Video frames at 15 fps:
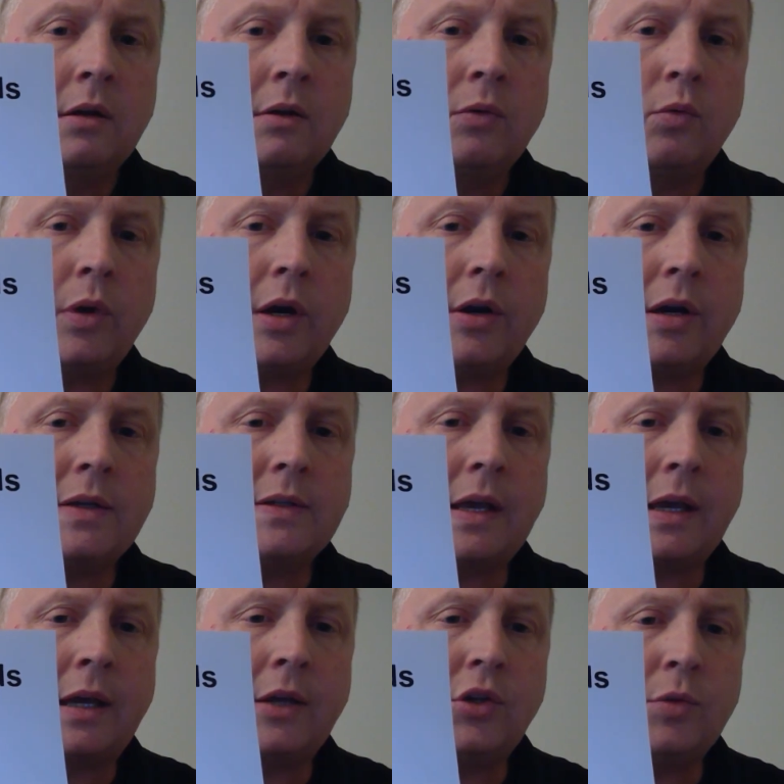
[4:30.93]
Where is
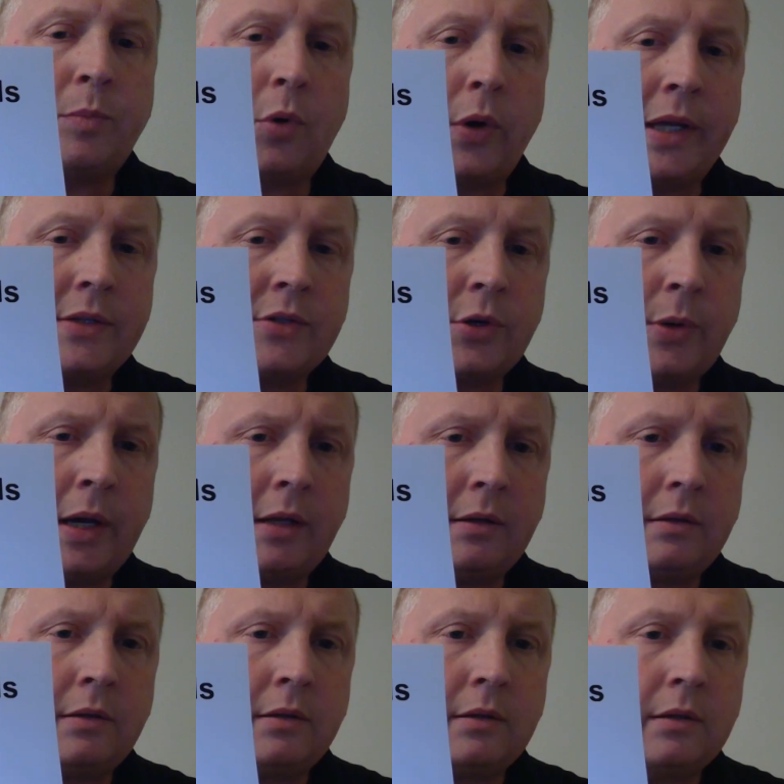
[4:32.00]
it? Can you point to it?
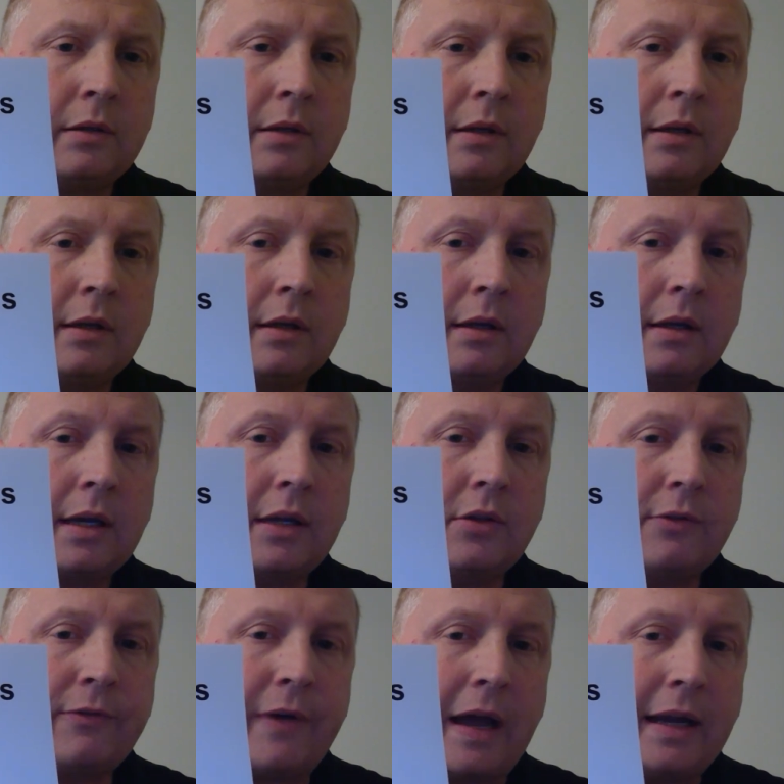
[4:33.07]
Can you
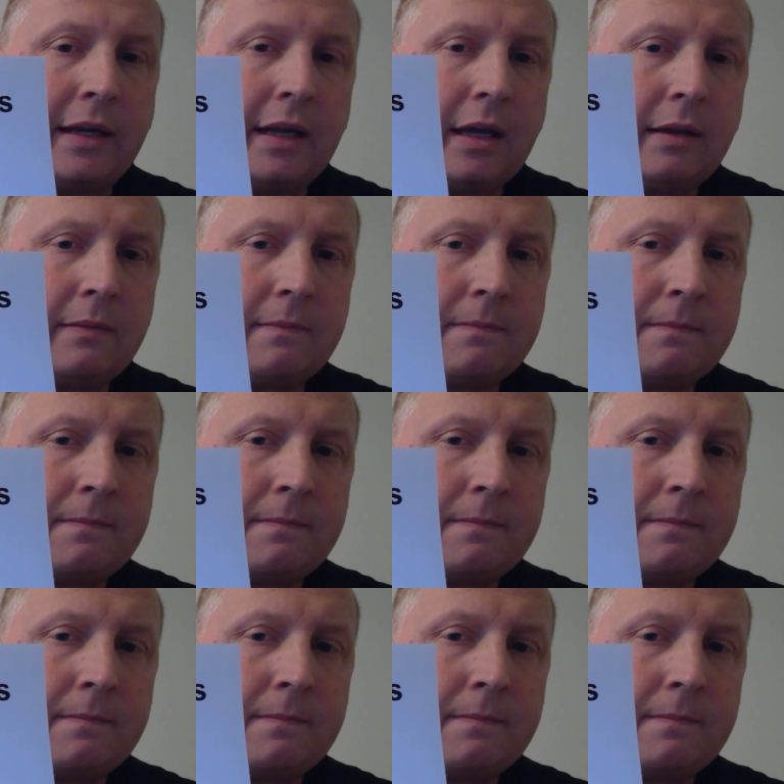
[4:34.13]
find it?